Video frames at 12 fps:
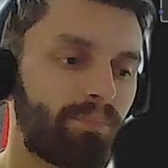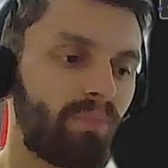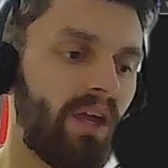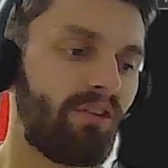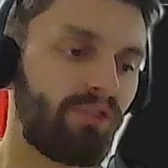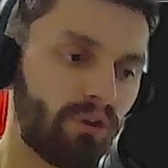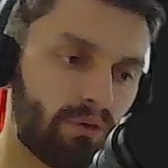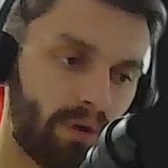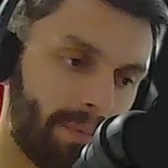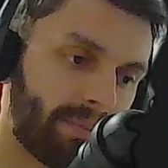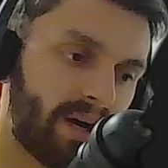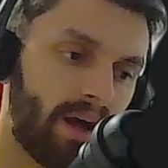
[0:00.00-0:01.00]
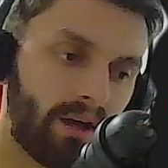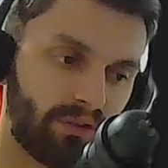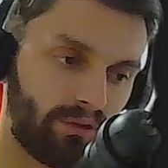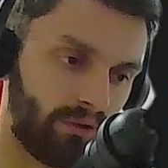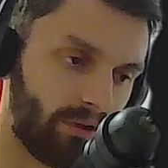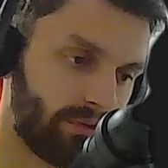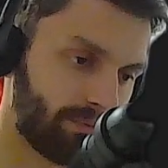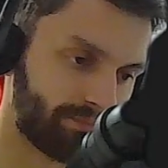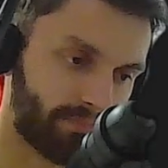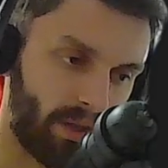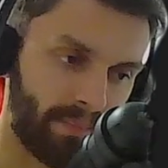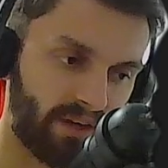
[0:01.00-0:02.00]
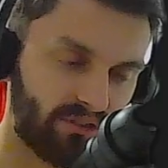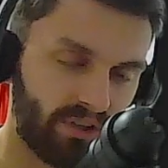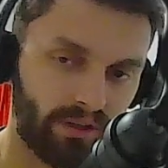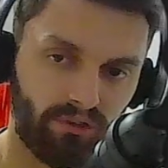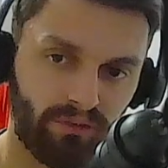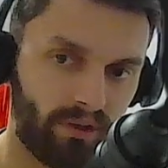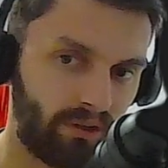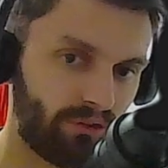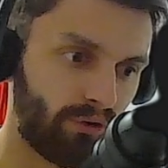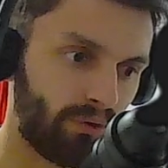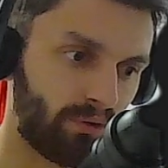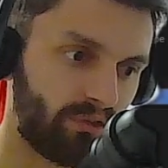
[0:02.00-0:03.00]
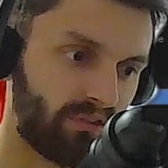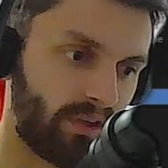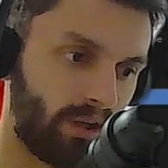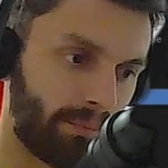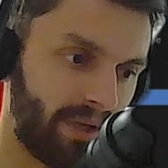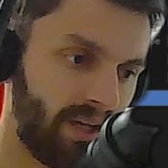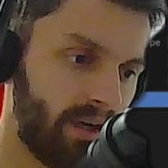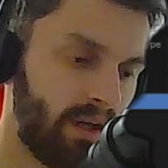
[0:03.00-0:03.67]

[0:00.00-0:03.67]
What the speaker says: and if you don't remember how to do this, I'm actually just gonna show you just a little bit.